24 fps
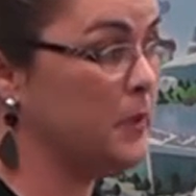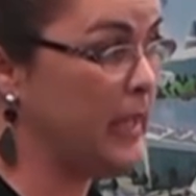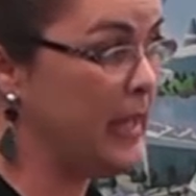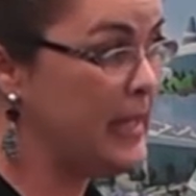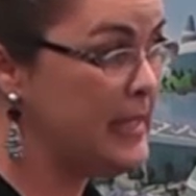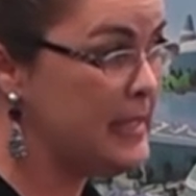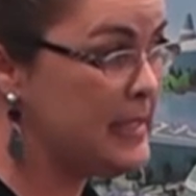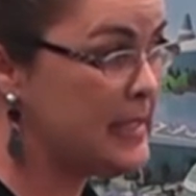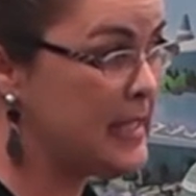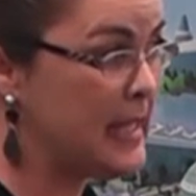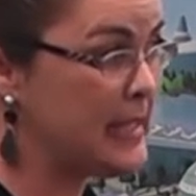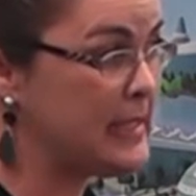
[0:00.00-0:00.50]

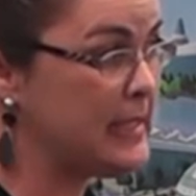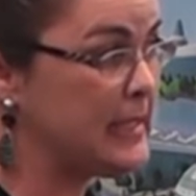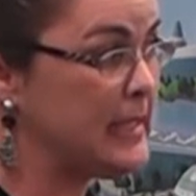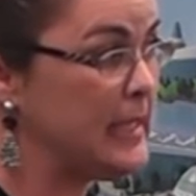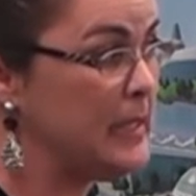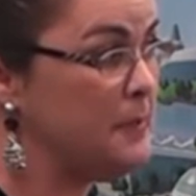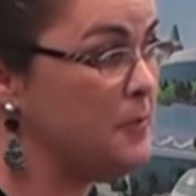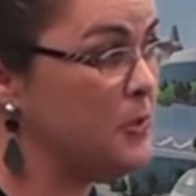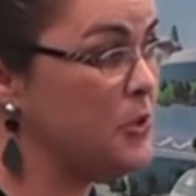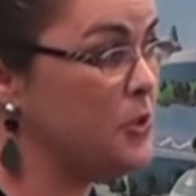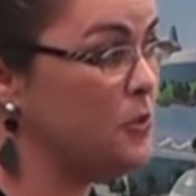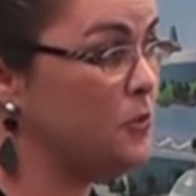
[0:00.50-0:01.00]
plus that
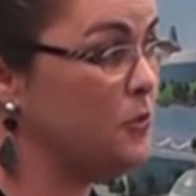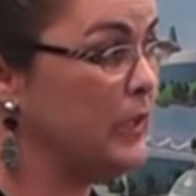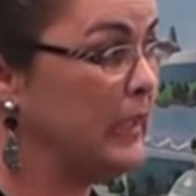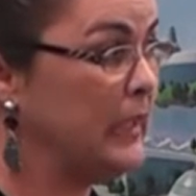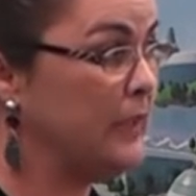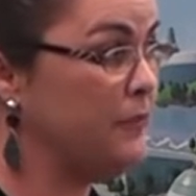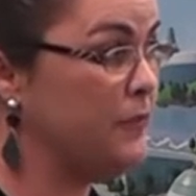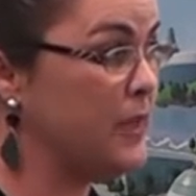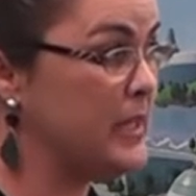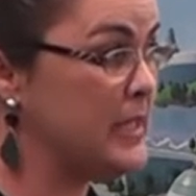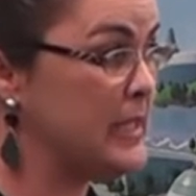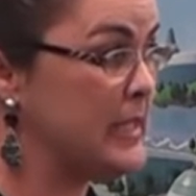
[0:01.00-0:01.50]
seemed to
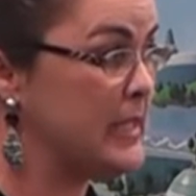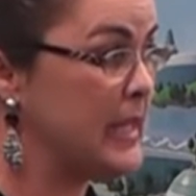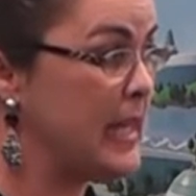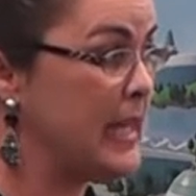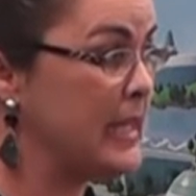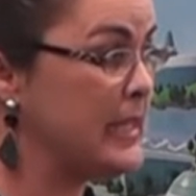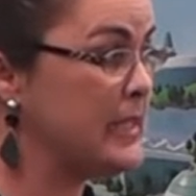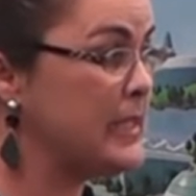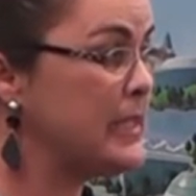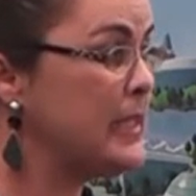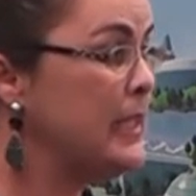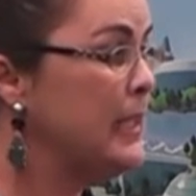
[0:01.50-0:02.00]
really
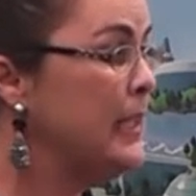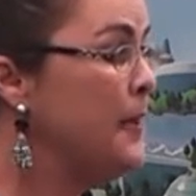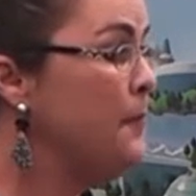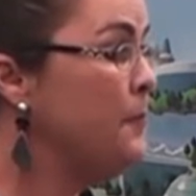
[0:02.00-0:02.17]
resonate